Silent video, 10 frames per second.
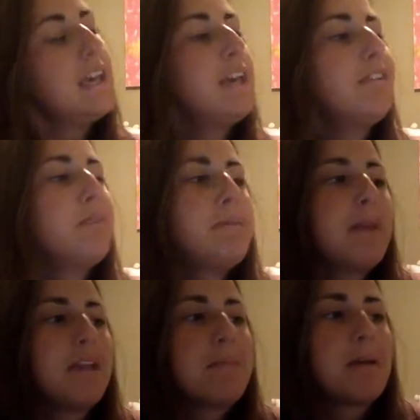If we
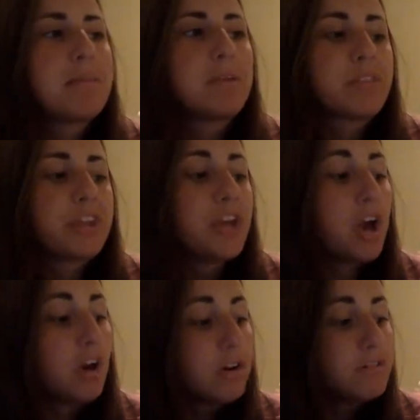made Mapman with an
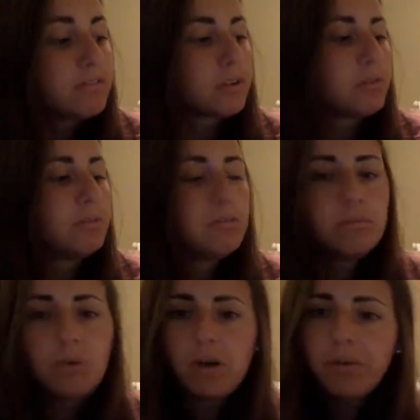oval,
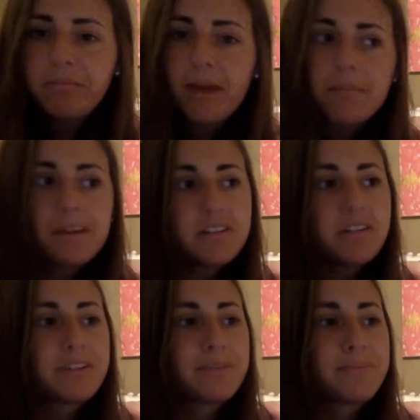what would Mapman
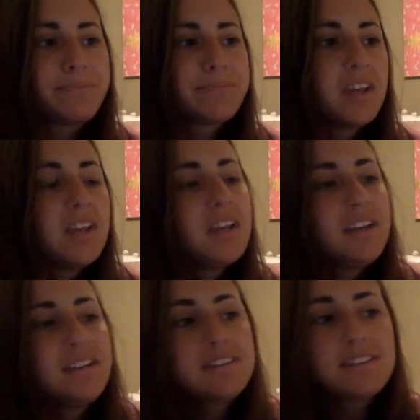do?
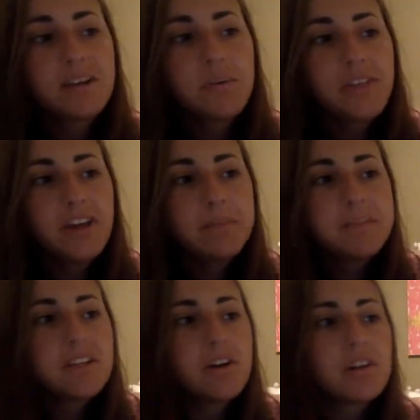He'd sit with
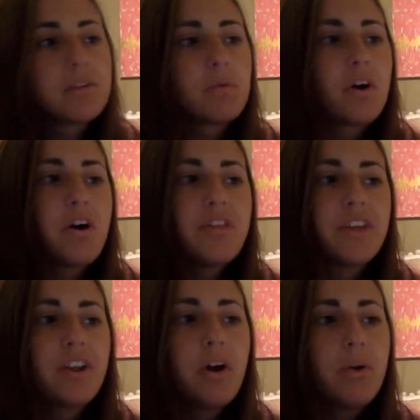Humpty on the wall,
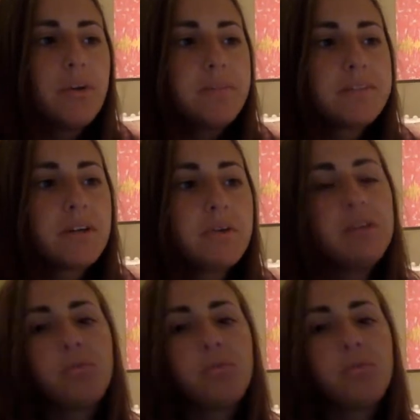then hold him so he